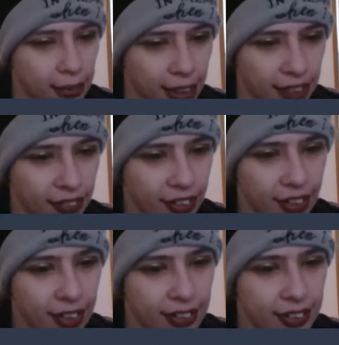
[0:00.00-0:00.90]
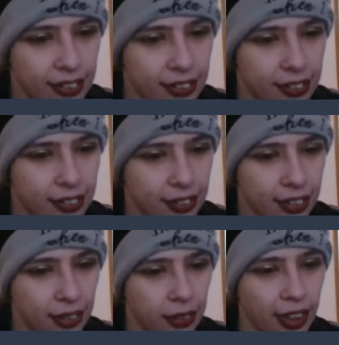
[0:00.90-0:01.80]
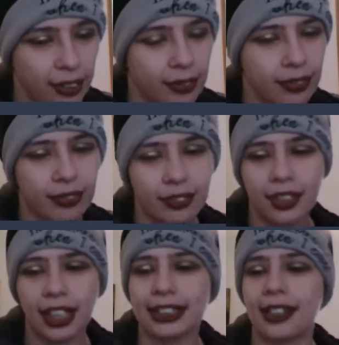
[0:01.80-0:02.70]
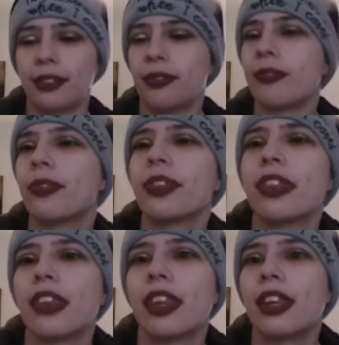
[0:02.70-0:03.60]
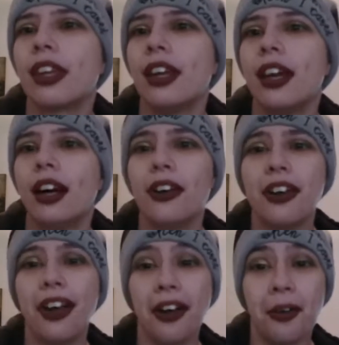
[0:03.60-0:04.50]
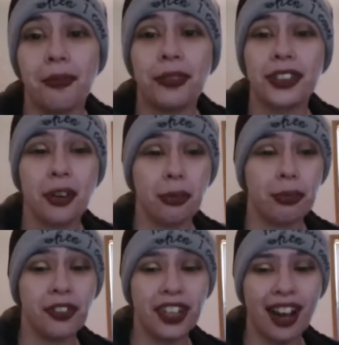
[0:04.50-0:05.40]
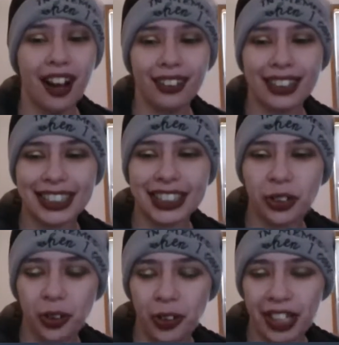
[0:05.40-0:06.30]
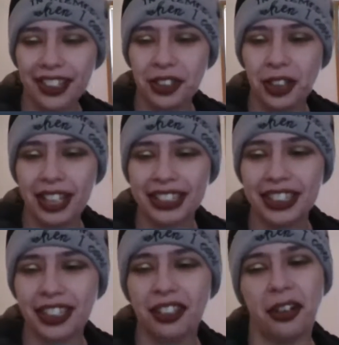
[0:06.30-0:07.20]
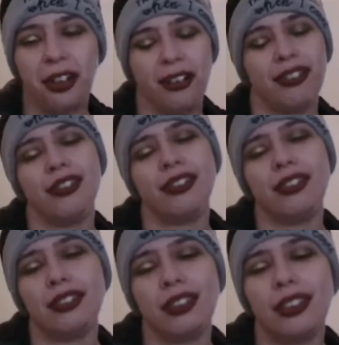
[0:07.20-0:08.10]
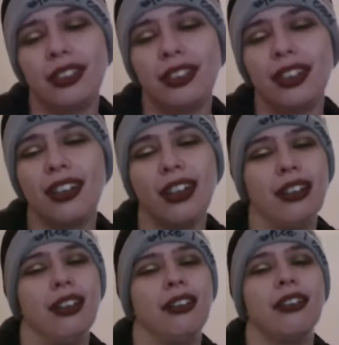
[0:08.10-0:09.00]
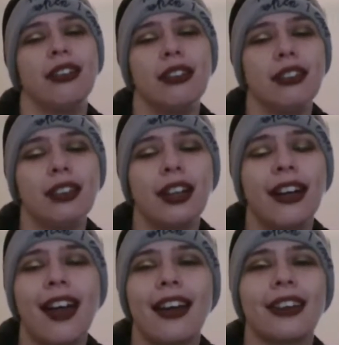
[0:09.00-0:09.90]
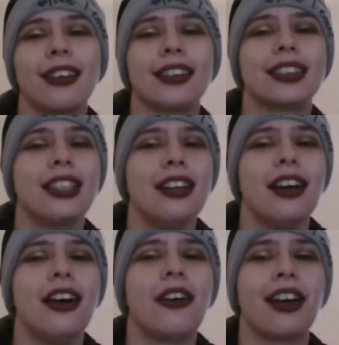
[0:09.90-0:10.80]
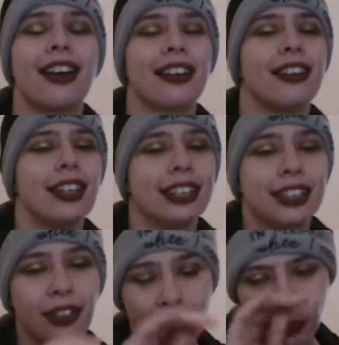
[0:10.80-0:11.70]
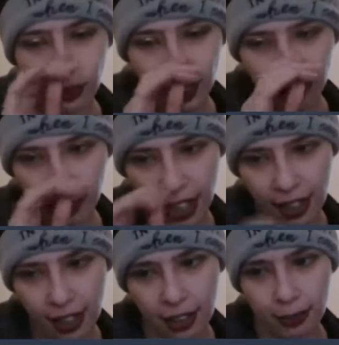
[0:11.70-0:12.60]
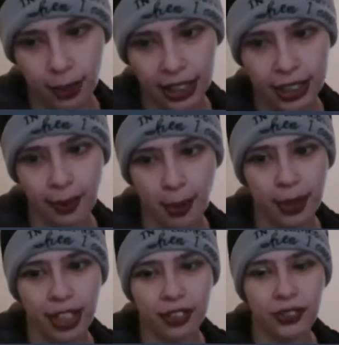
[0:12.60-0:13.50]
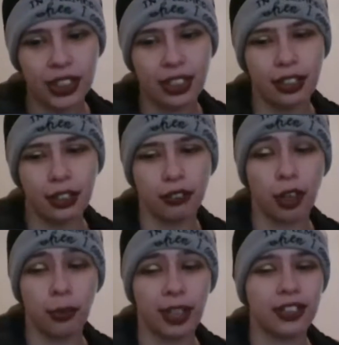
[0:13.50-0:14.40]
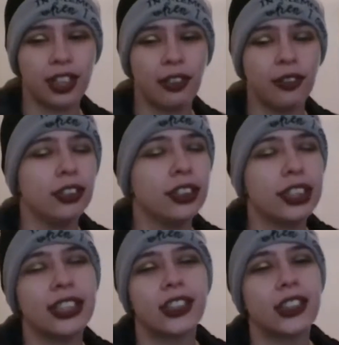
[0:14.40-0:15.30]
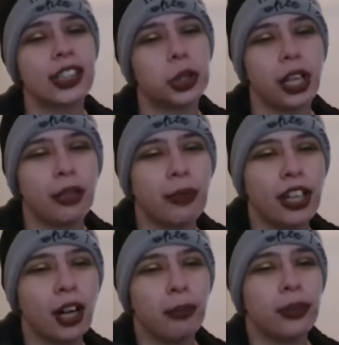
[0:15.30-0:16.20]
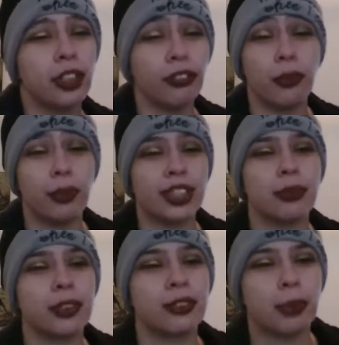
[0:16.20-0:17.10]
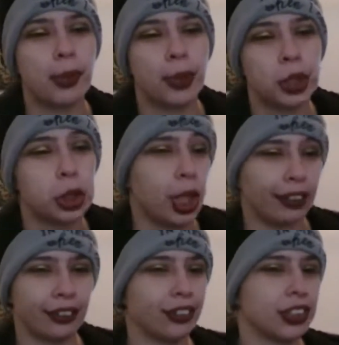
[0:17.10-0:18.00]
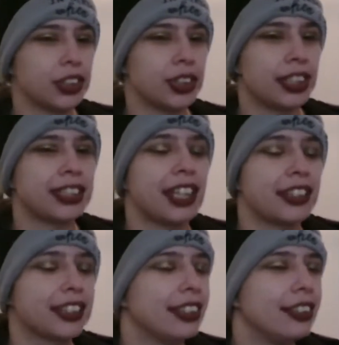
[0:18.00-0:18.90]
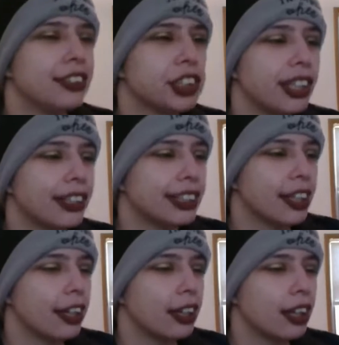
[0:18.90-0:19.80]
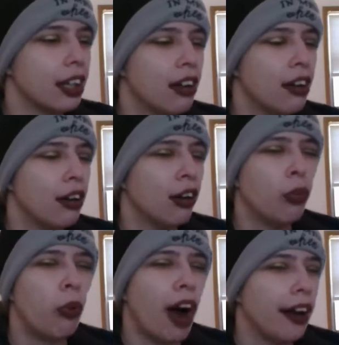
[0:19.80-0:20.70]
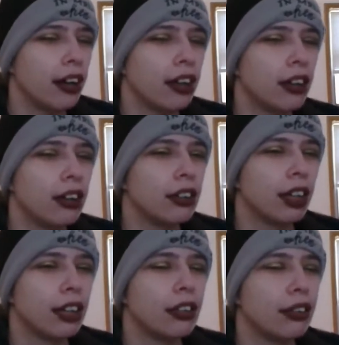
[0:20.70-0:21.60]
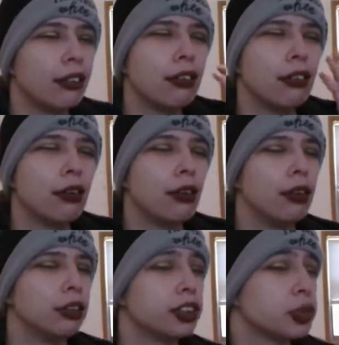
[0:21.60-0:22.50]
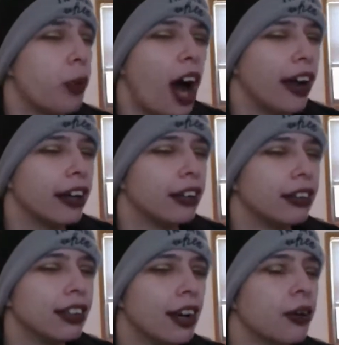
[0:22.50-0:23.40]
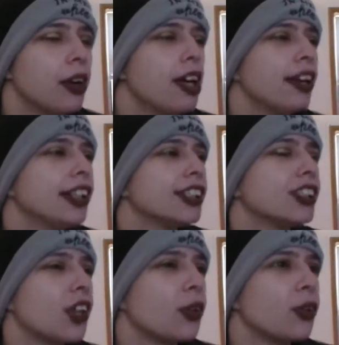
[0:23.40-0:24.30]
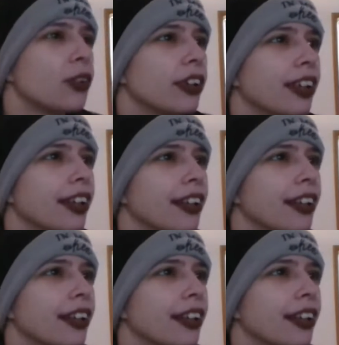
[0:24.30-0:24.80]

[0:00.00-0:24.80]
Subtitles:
How do I get rid of this? Okay. That's how. Okay, so moving on in the story, the next oh, I hate this. Okay, so like one of my biggest pet peeves in romance novels is they try to make up euphemisms for people's genitals during sex scenes, and it's like, why? Like, just why, you know? So